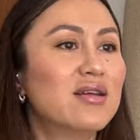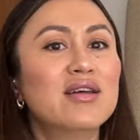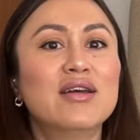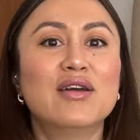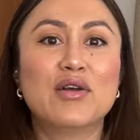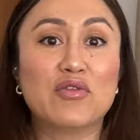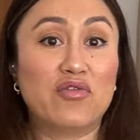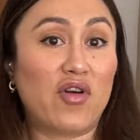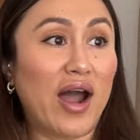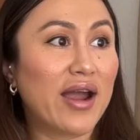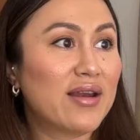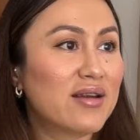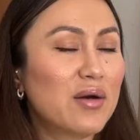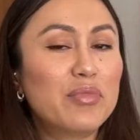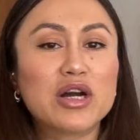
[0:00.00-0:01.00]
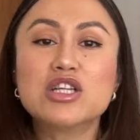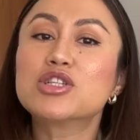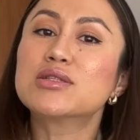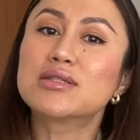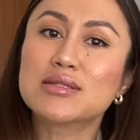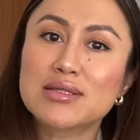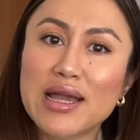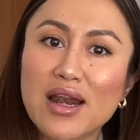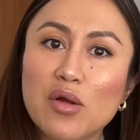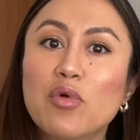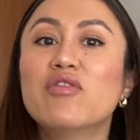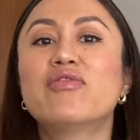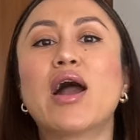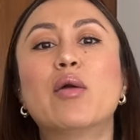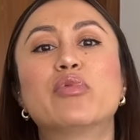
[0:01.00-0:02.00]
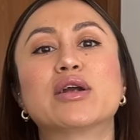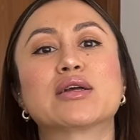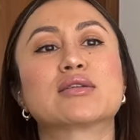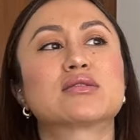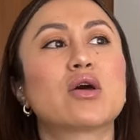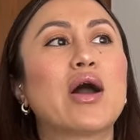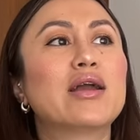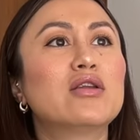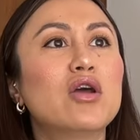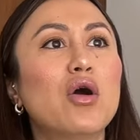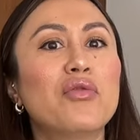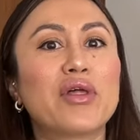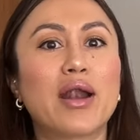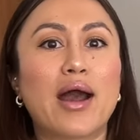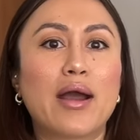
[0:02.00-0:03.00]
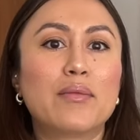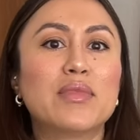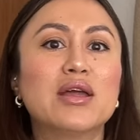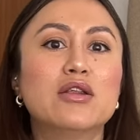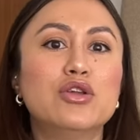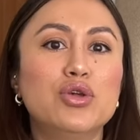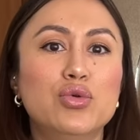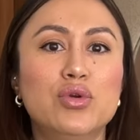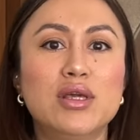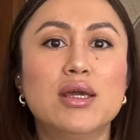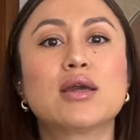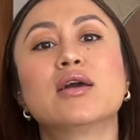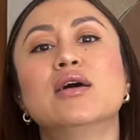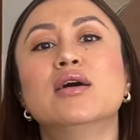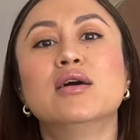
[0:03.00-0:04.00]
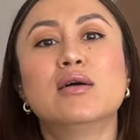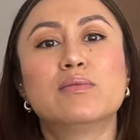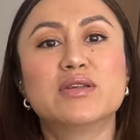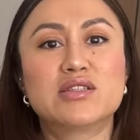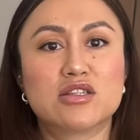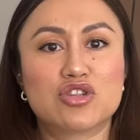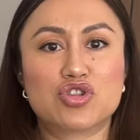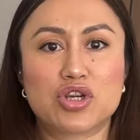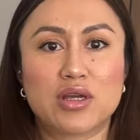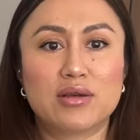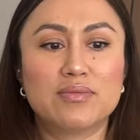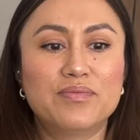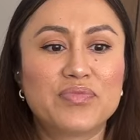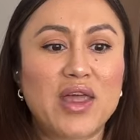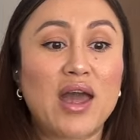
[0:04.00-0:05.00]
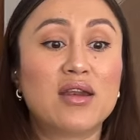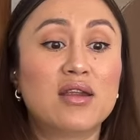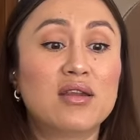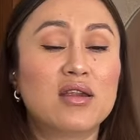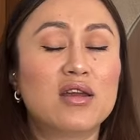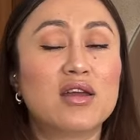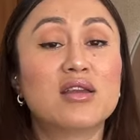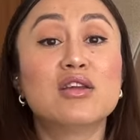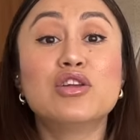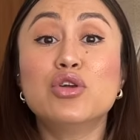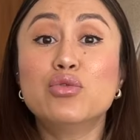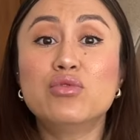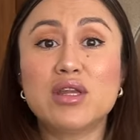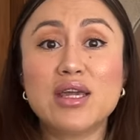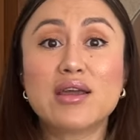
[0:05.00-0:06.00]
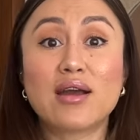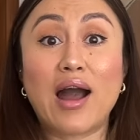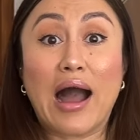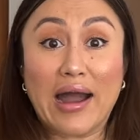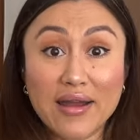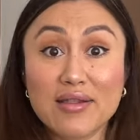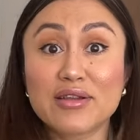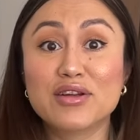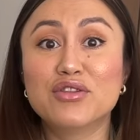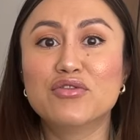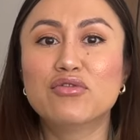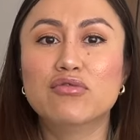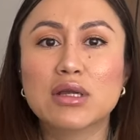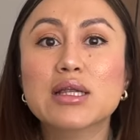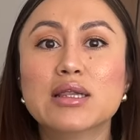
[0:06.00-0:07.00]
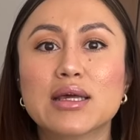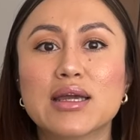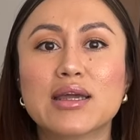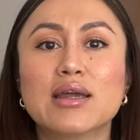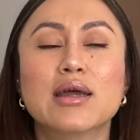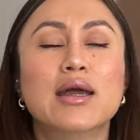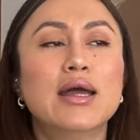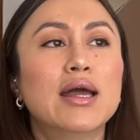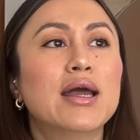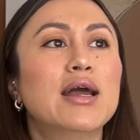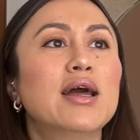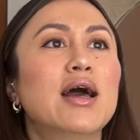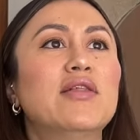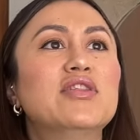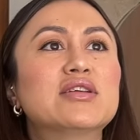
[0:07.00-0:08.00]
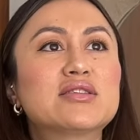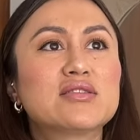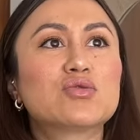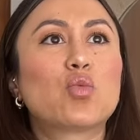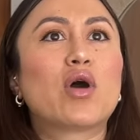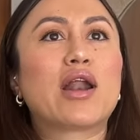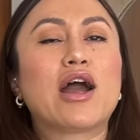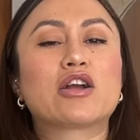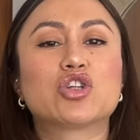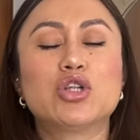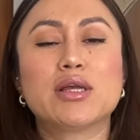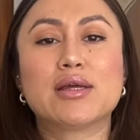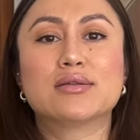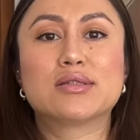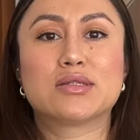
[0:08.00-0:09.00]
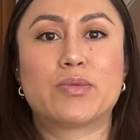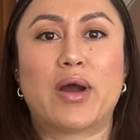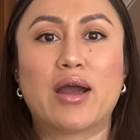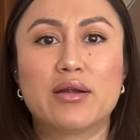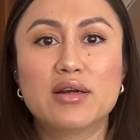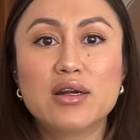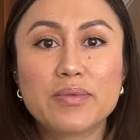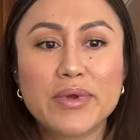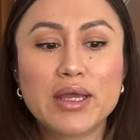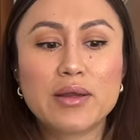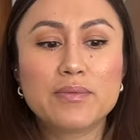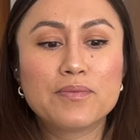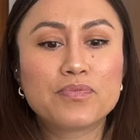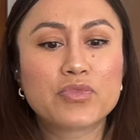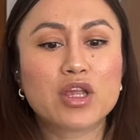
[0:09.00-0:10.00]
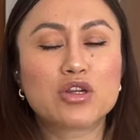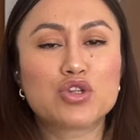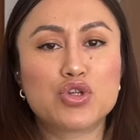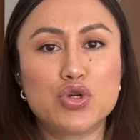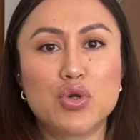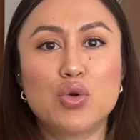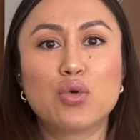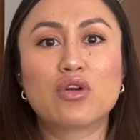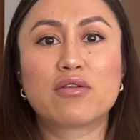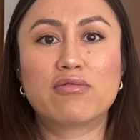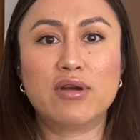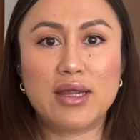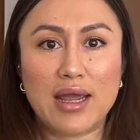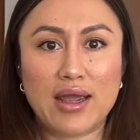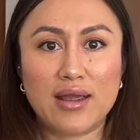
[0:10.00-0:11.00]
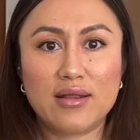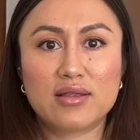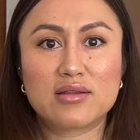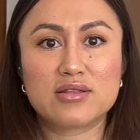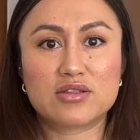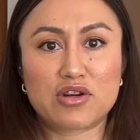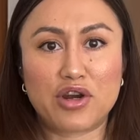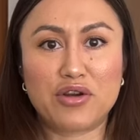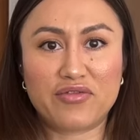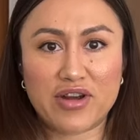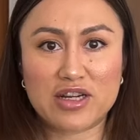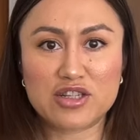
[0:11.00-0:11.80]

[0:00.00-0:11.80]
find a bunch of sustainable fabrics. So I know that I'm in a unique position and in a unique island, really. And this is what actually inspired me to create the Start Your Fashion